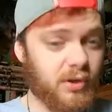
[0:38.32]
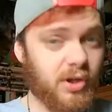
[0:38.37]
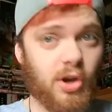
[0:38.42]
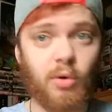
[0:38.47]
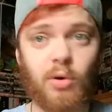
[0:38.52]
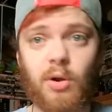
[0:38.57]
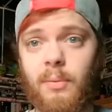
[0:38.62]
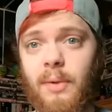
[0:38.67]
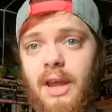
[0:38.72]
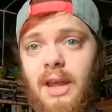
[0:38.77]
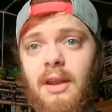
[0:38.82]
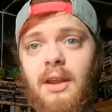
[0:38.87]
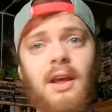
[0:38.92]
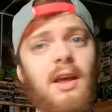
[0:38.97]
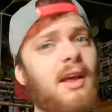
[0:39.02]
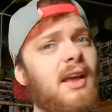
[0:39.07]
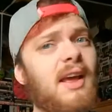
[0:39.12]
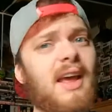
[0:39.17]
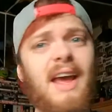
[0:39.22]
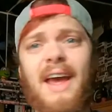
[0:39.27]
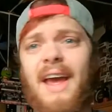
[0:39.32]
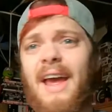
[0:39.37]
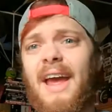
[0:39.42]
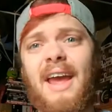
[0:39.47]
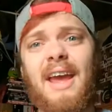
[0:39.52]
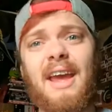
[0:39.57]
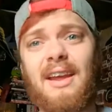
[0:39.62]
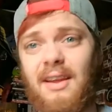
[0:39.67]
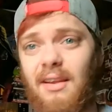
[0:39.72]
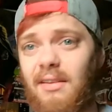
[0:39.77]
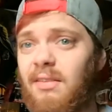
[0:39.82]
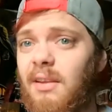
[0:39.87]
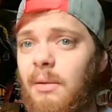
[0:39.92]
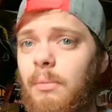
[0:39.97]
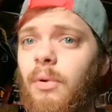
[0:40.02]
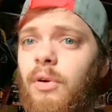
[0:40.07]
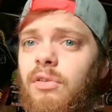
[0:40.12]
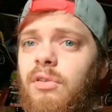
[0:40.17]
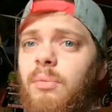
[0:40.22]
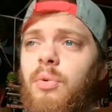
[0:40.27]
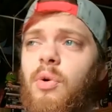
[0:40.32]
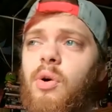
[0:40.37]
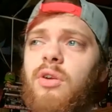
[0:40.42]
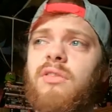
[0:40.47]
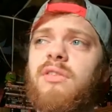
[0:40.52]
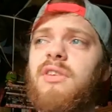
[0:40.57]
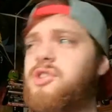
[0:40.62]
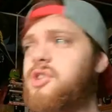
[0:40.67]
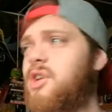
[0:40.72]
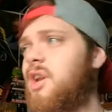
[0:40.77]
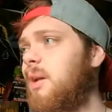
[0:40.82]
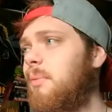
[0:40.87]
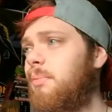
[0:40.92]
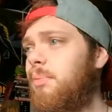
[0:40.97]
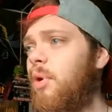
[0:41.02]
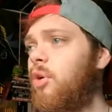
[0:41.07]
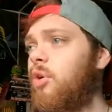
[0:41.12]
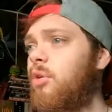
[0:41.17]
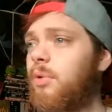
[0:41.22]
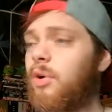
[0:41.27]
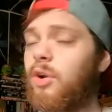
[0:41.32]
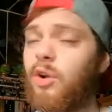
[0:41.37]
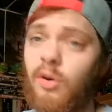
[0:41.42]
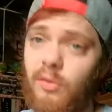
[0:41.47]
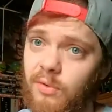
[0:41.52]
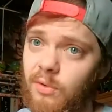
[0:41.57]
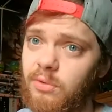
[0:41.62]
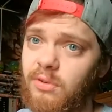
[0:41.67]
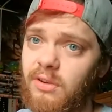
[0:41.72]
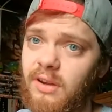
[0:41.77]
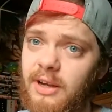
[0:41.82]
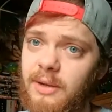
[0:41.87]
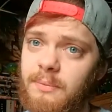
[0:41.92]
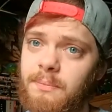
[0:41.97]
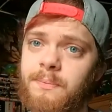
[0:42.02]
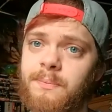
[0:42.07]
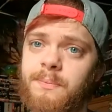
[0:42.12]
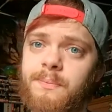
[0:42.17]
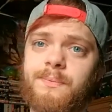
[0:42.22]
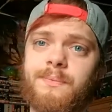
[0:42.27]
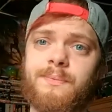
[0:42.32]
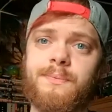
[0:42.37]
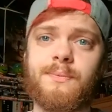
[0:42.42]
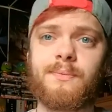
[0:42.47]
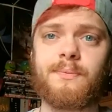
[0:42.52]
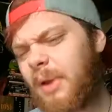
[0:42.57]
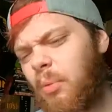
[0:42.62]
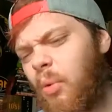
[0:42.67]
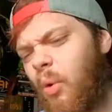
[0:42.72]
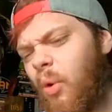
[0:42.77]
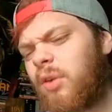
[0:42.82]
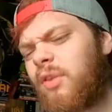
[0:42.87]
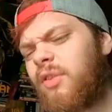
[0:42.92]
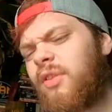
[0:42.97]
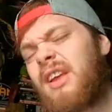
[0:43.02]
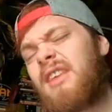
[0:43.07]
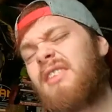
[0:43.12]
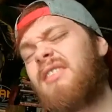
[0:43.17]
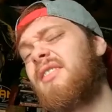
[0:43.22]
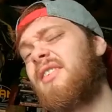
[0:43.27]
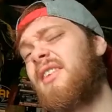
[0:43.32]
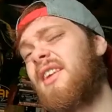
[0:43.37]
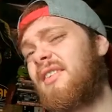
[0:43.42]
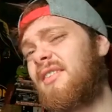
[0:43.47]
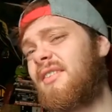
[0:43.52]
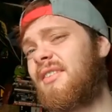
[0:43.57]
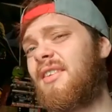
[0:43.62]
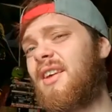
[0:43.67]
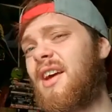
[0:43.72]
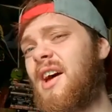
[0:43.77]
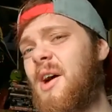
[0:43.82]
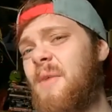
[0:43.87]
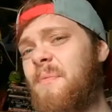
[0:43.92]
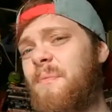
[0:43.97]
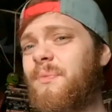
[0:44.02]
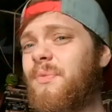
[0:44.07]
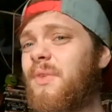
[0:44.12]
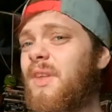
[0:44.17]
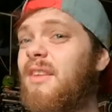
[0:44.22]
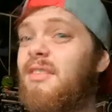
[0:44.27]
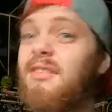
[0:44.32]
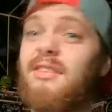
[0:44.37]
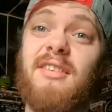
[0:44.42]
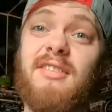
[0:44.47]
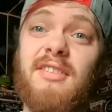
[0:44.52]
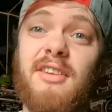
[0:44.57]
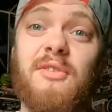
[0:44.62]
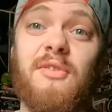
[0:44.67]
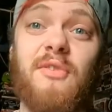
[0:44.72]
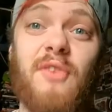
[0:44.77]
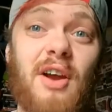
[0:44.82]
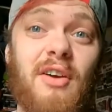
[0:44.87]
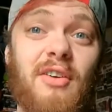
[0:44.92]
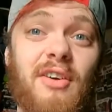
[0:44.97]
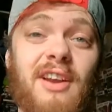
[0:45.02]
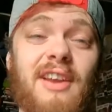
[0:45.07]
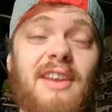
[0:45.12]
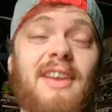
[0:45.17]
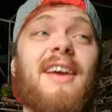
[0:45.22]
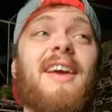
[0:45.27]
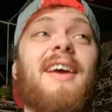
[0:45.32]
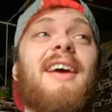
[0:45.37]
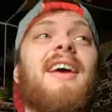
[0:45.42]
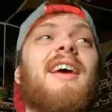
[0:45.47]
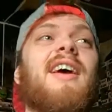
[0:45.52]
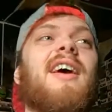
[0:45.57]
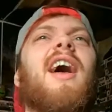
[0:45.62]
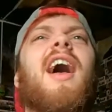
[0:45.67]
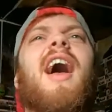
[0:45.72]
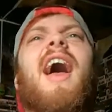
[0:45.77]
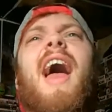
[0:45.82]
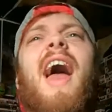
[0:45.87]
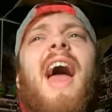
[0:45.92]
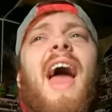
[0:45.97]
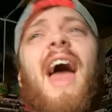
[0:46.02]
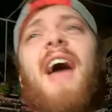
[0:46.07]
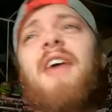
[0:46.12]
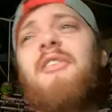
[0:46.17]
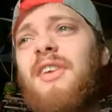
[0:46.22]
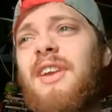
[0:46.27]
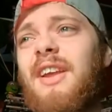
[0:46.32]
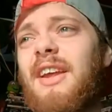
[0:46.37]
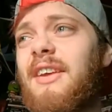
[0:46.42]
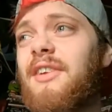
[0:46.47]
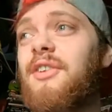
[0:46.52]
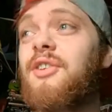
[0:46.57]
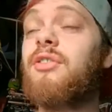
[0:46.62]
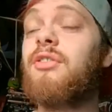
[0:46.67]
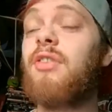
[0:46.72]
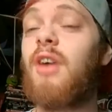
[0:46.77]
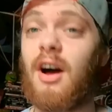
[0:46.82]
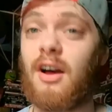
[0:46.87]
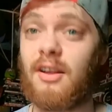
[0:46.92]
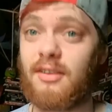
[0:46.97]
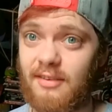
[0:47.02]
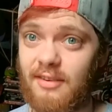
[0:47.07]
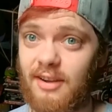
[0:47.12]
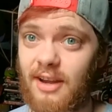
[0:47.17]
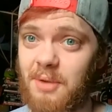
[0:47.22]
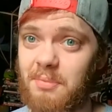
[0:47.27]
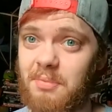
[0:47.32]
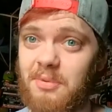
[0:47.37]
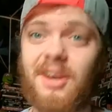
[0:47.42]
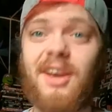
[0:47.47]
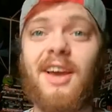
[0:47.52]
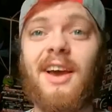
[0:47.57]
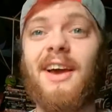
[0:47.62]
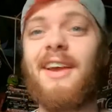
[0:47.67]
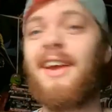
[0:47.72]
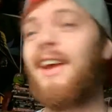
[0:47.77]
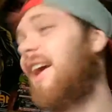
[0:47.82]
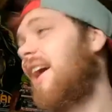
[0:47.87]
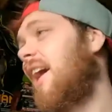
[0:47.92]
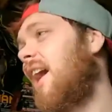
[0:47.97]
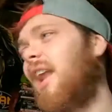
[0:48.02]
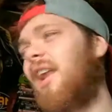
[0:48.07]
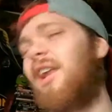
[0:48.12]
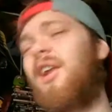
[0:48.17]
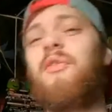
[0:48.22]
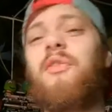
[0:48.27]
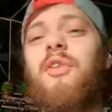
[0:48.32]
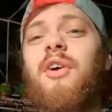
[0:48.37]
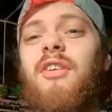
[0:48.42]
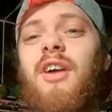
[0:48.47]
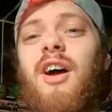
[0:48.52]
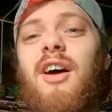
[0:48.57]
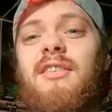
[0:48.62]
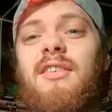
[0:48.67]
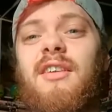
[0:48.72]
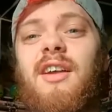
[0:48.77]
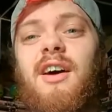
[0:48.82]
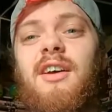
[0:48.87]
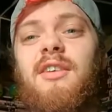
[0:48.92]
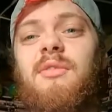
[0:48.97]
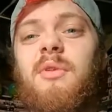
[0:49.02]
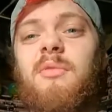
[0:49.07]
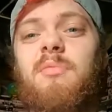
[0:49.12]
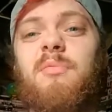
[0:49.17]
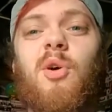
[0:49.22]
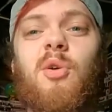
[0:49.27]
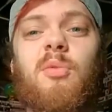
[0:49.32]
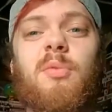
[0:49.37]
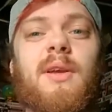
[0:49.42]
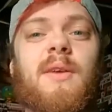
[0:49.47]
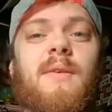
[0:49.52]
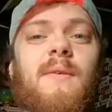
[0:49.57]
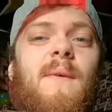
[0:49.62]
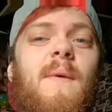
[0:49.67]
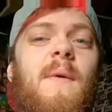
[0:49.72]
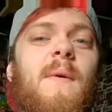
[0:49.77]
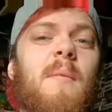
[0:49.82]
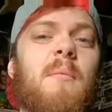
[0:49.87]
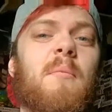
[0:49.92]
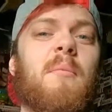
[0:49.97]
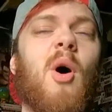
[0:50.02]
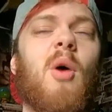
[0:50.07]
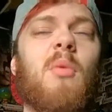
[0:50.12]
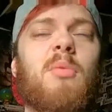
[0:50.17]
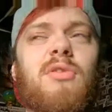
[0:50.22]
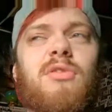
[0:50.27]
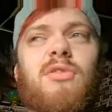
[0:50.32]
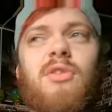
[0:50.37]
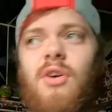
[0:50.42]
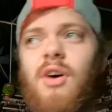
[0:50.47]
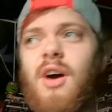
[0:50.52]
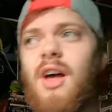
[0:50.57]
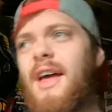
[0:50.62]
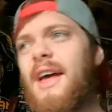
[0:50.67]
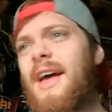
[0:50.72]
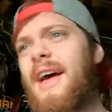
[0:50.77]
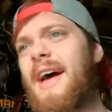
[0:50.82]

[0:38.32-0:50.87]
But you know what I mean? It is the most important decision in Pokemon of all time. Be warned, this list is very heavily grass-typed, okay? Love the grass starters with Bulbasaur.